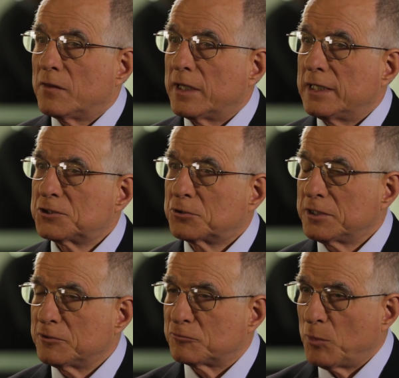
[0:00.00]
The
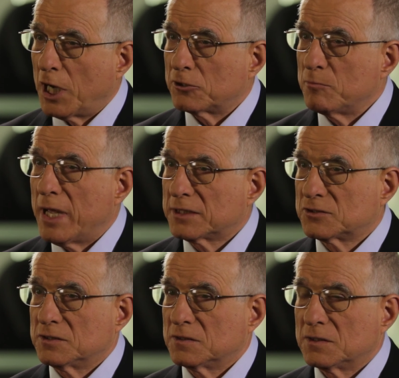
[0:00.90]
history of modern
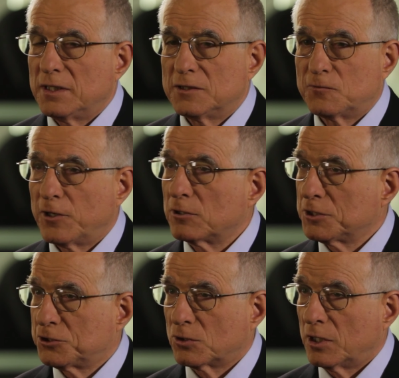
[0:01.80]
medicine is fairly
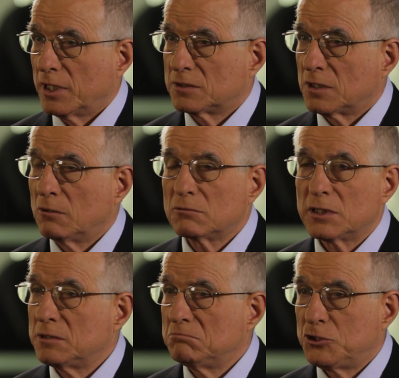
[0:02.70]
short. It's
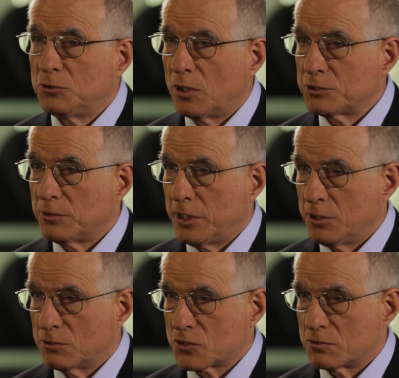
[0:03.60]
only 200
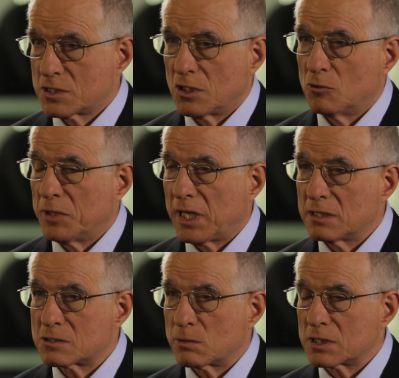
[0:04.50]
years or so. It
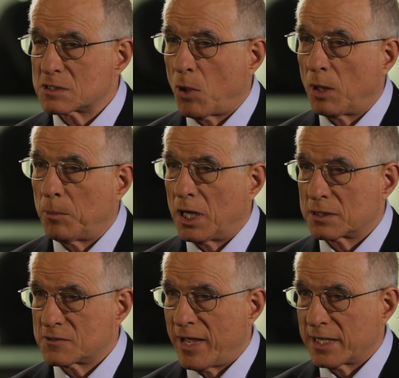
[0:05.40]
begins with the
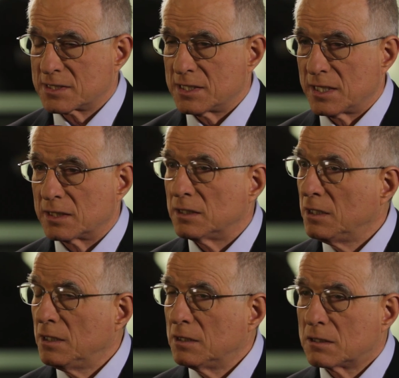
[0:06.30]
smallpox vaccine,
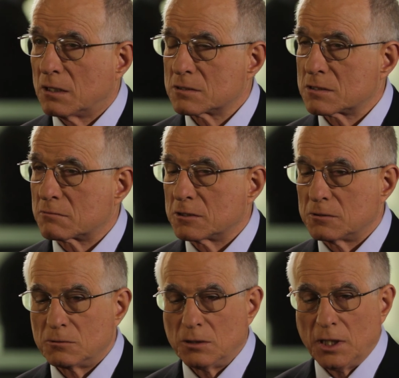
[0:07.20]
goes
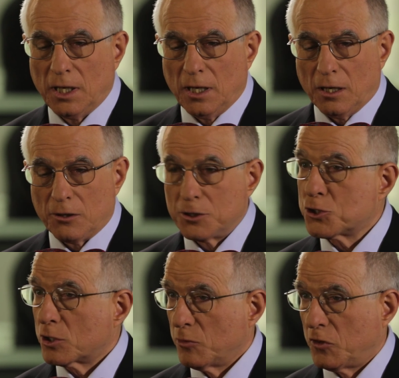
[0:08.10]
through the
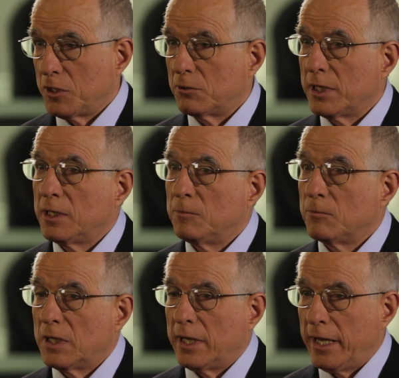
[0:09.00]
germ theory,
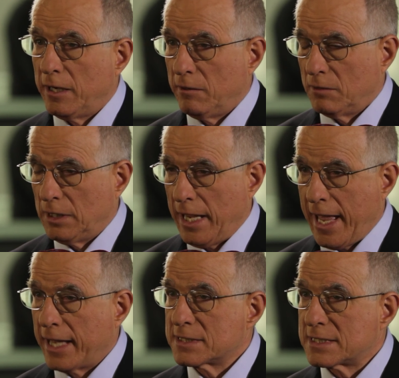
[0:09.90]

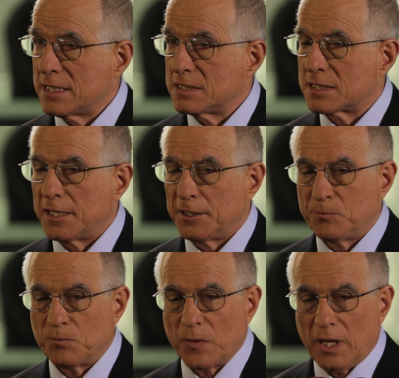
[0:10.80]

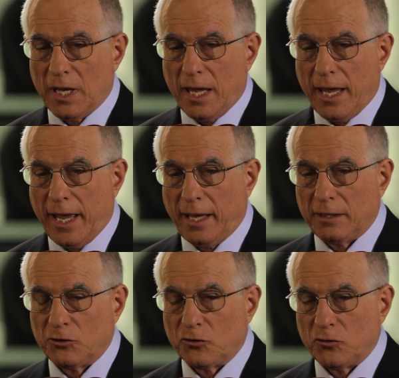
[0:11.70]
anesthesia, and